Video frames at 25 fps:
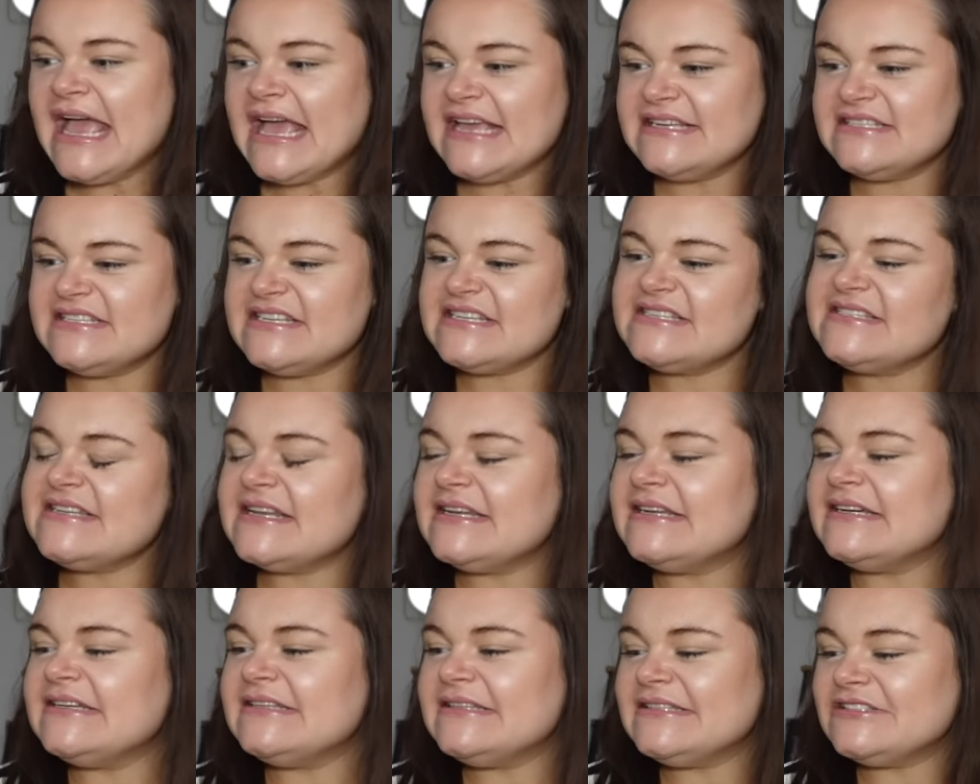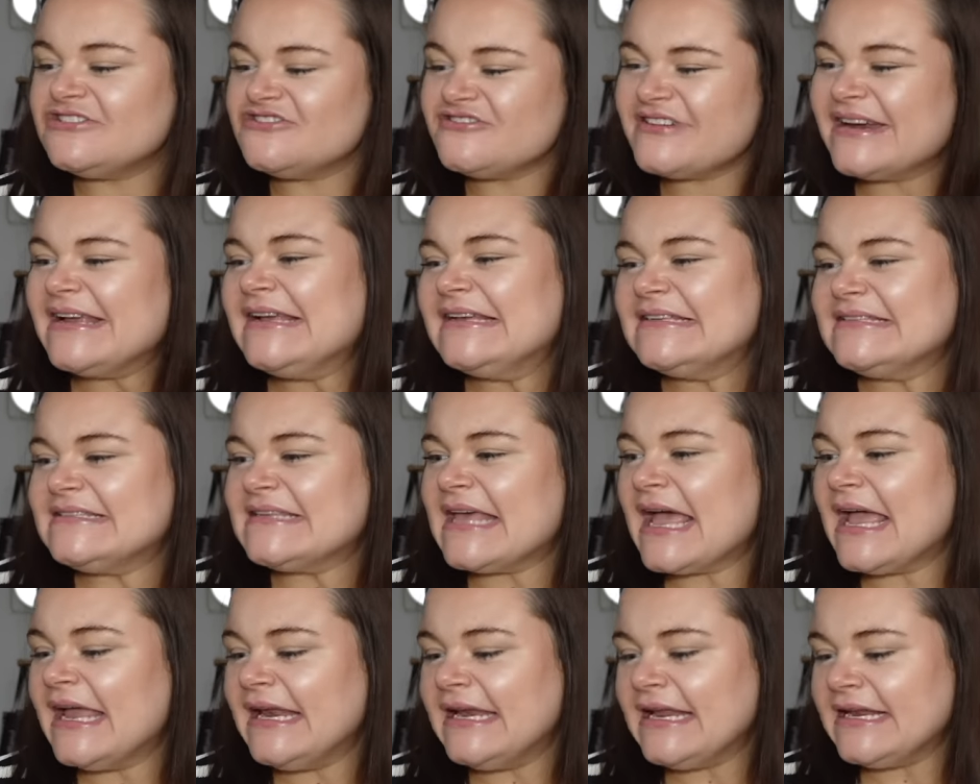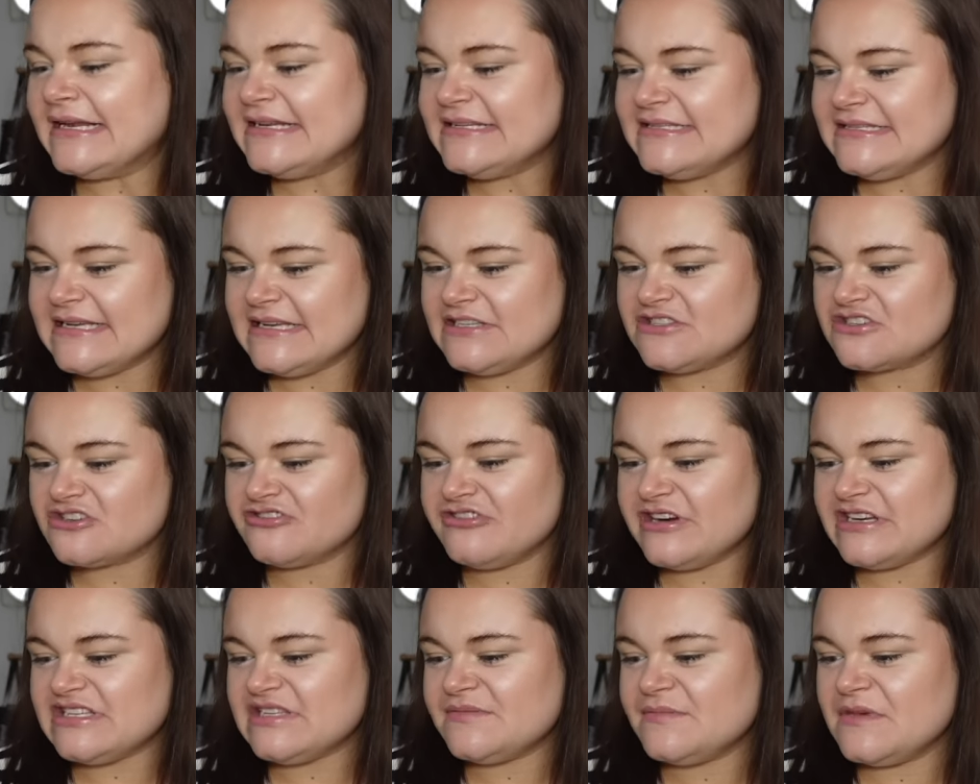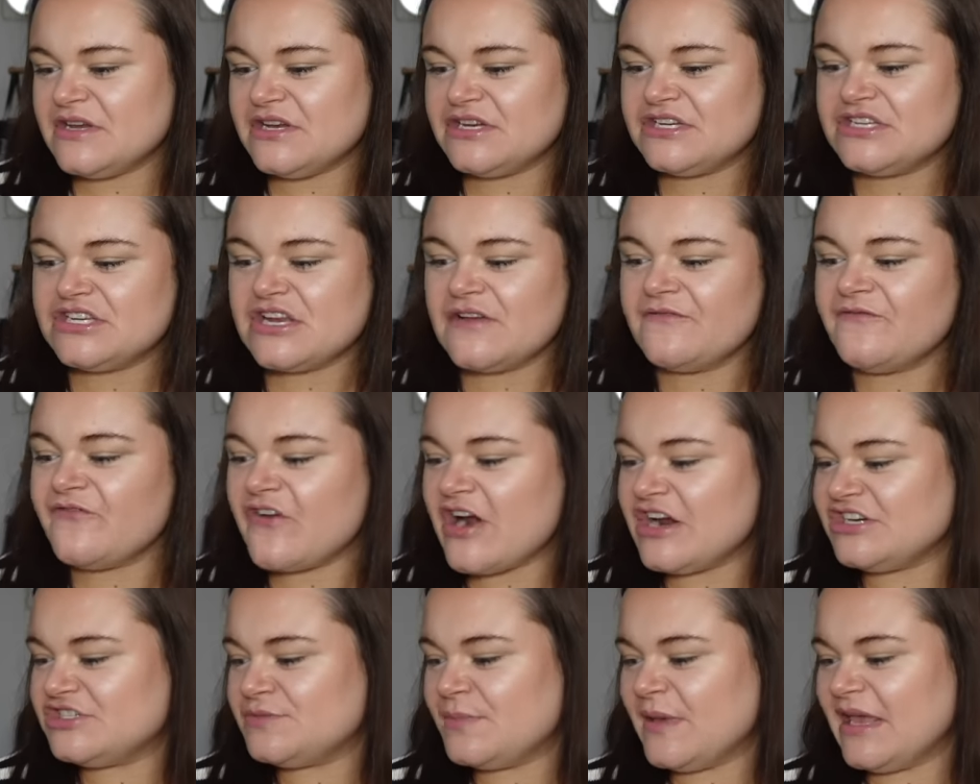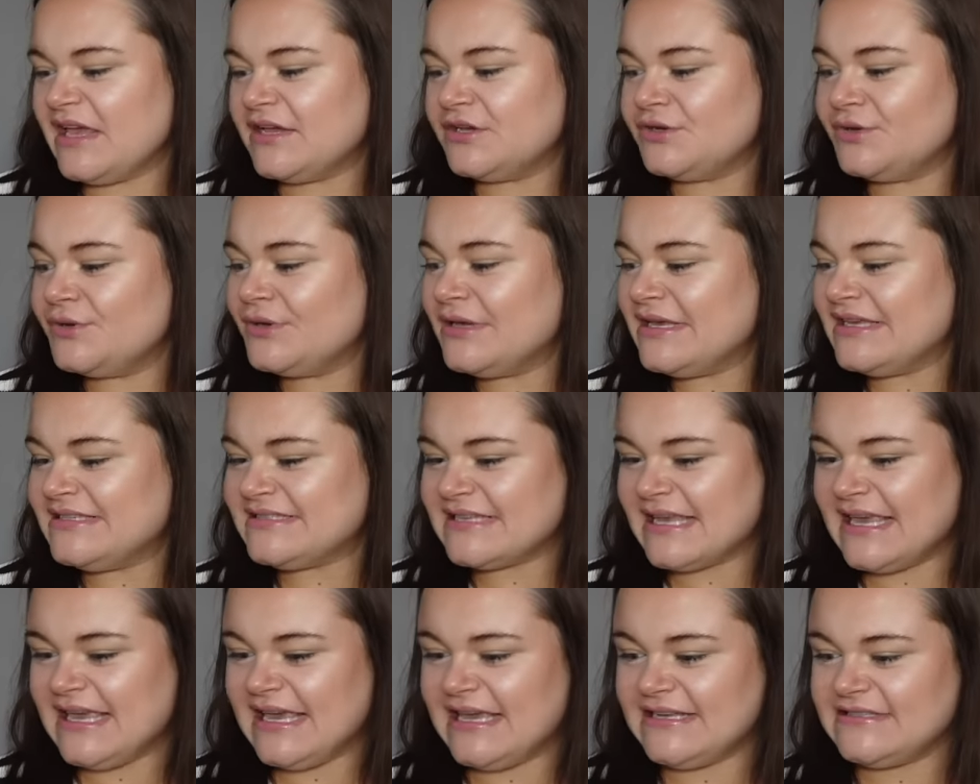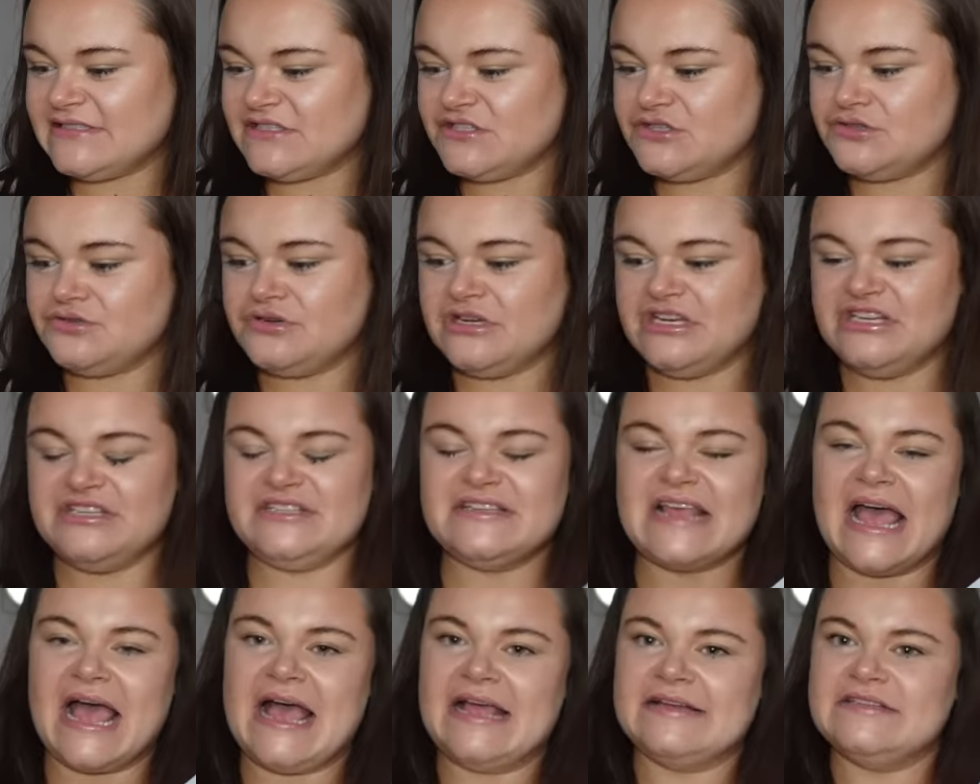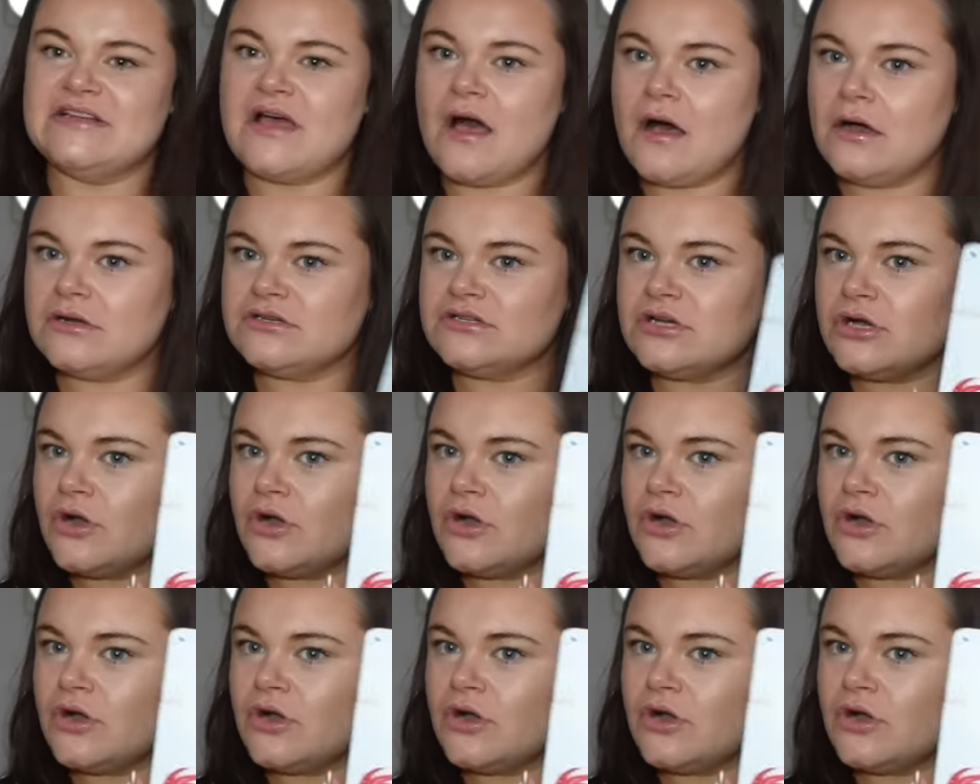is just a little drink sign and it says Christmas, fresh baked cookies, cakes, treats and hot